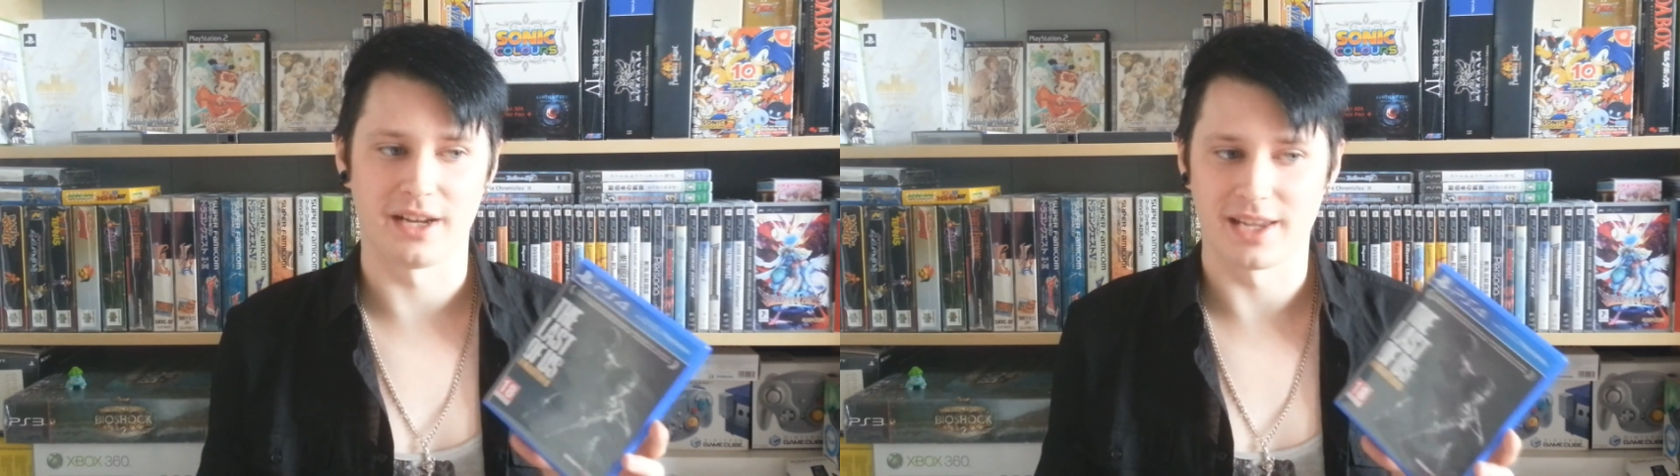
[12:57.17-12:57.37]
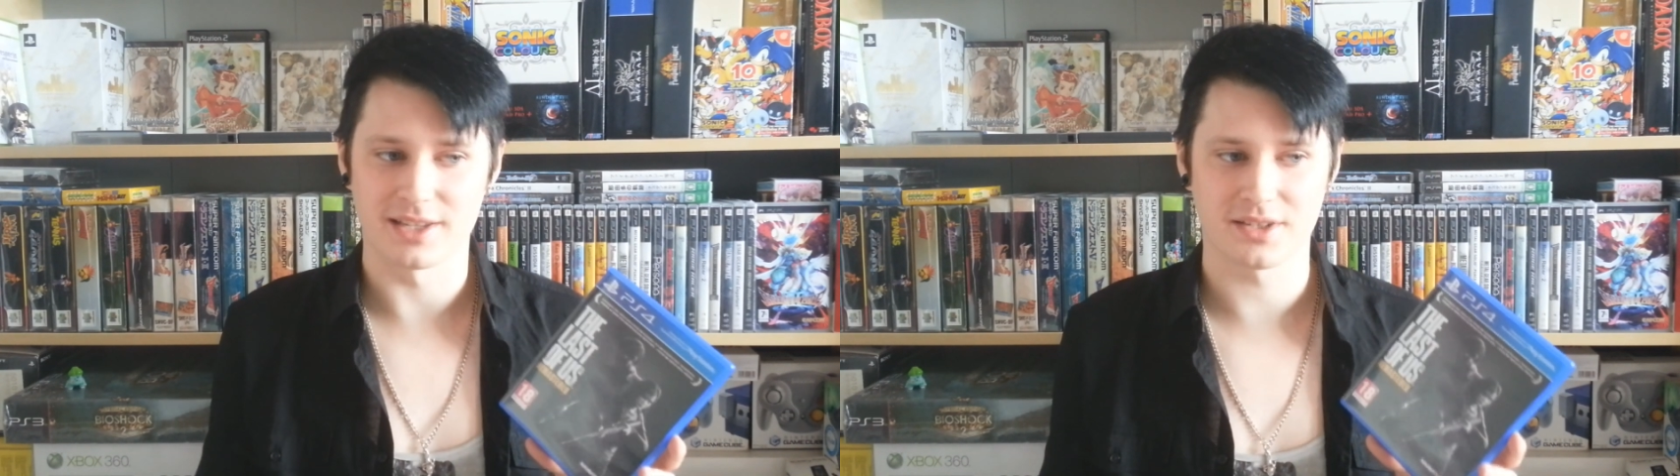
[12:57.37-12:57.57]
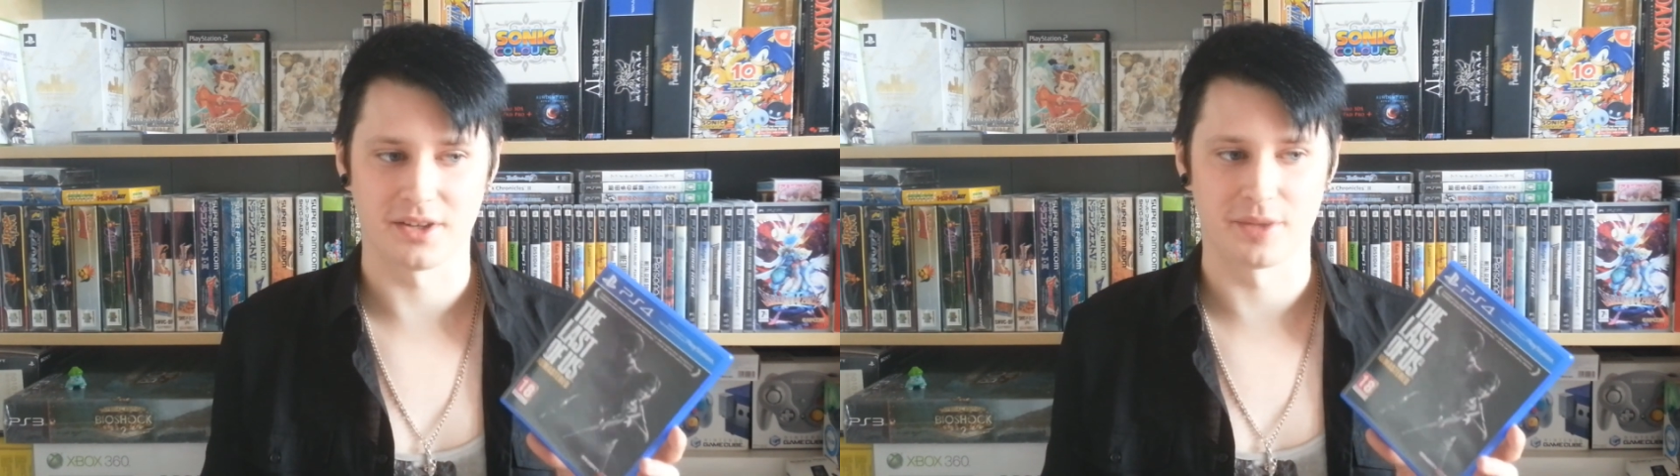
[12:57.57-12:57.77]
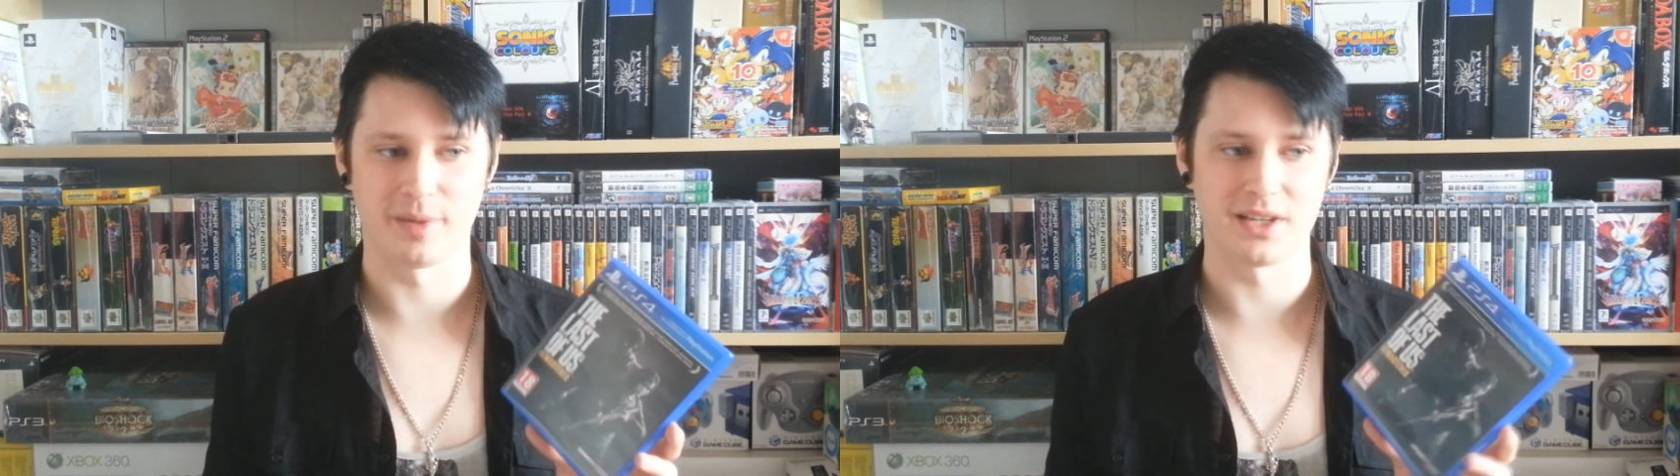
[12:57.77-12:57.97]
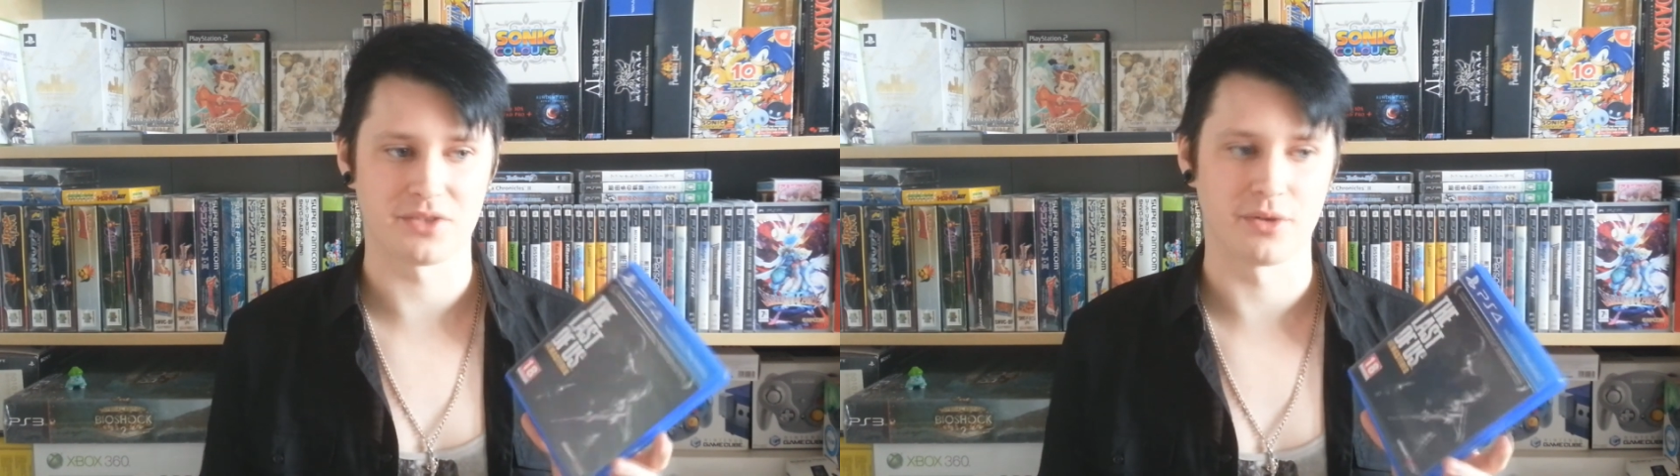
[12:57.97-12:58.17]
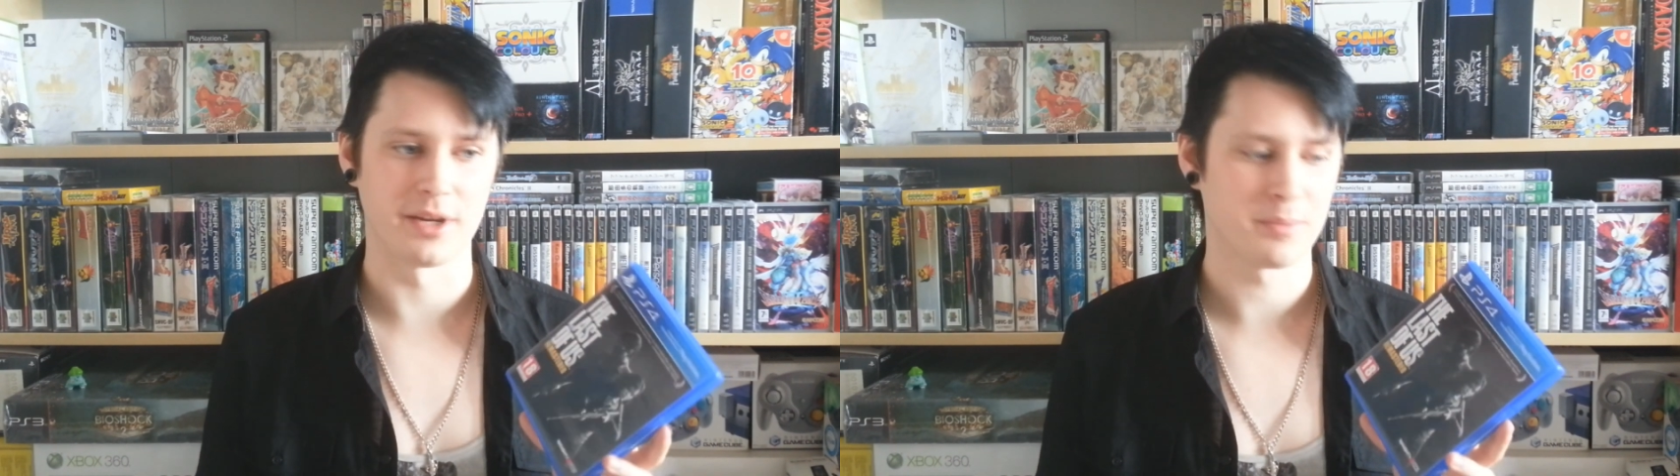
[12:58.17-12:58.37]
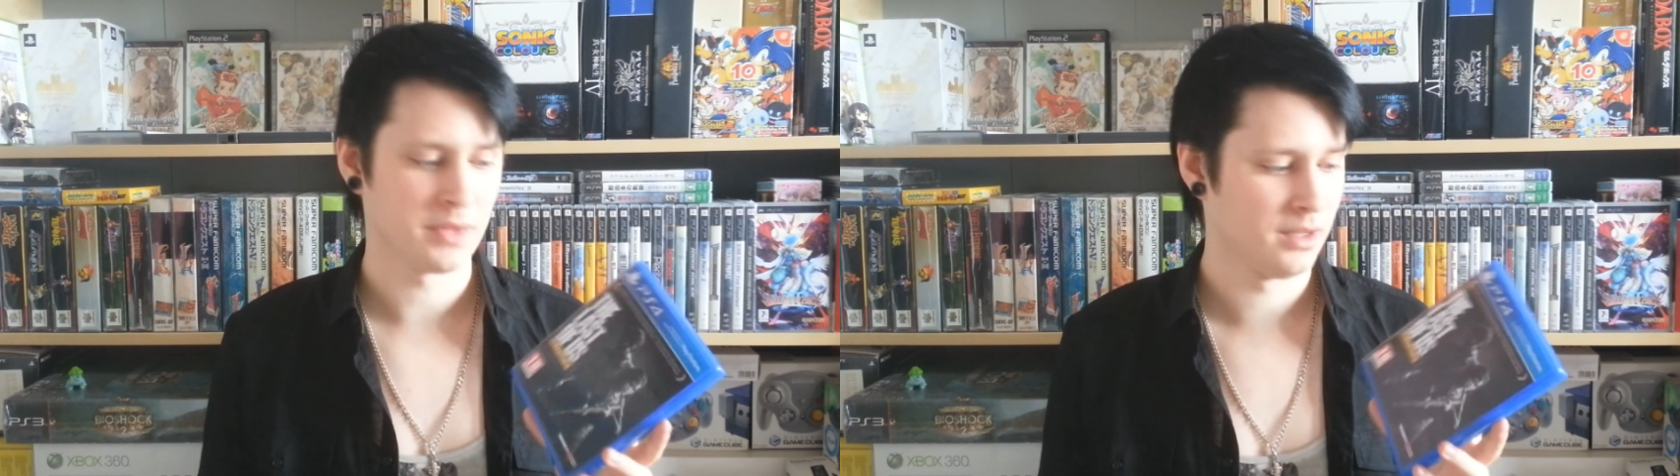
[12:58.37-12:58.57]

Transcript: I guess, on the PS3.